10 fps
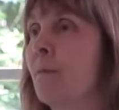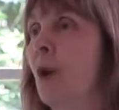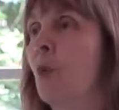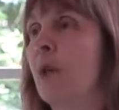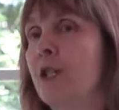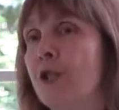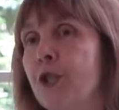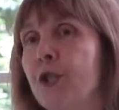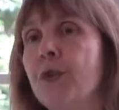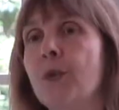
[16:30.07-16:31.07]
But we
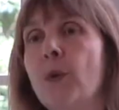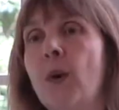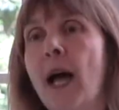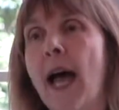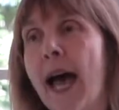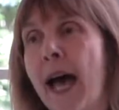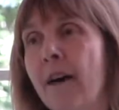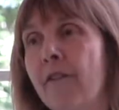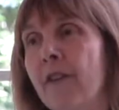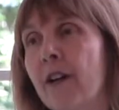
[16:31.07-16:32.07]
do
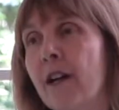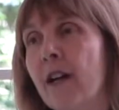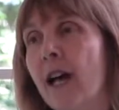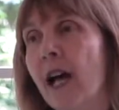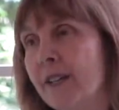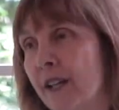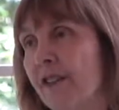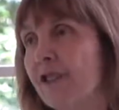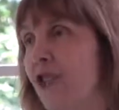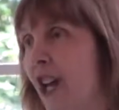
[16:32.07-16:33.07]
have
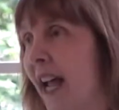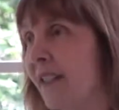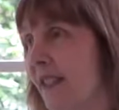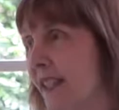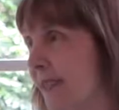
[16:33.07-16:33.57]
another chance.